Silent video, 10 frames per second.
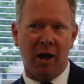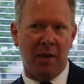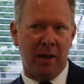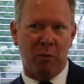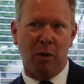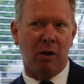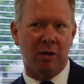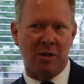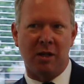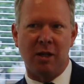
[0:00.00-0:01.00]
and then we'll
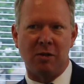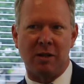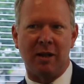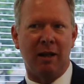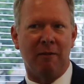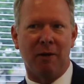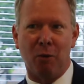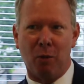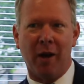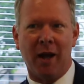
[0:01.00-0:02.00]
continue to deliver
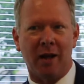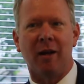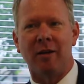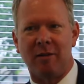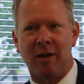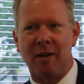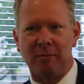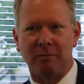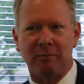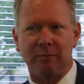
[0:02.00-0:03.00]
what our clients need.